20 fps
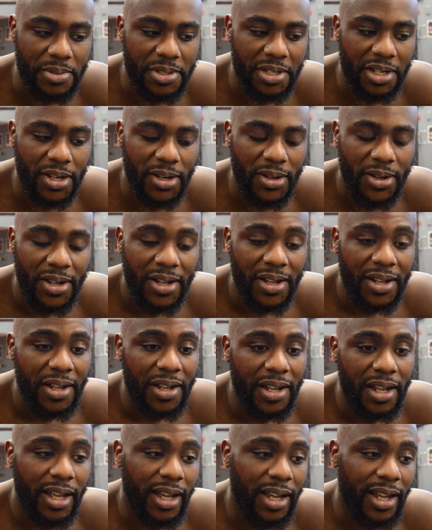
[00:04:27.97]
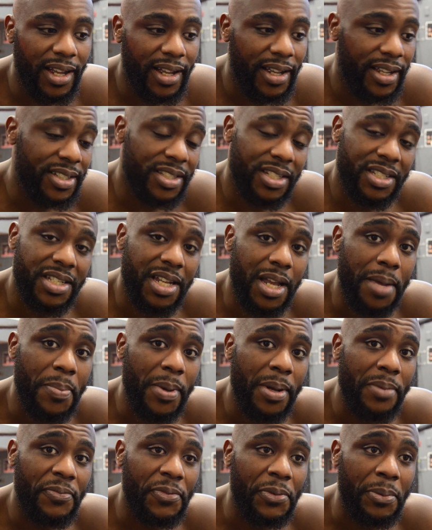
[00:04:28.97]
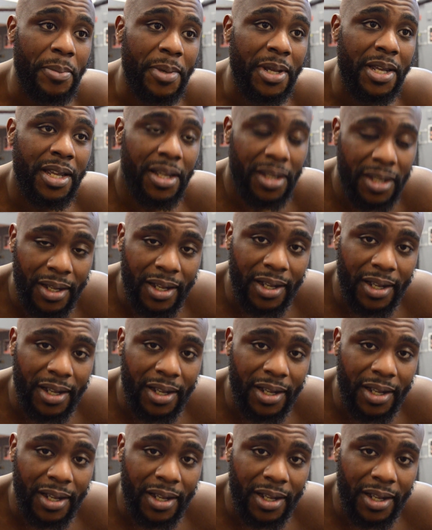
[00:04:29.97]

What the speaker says: So it's a step up for me.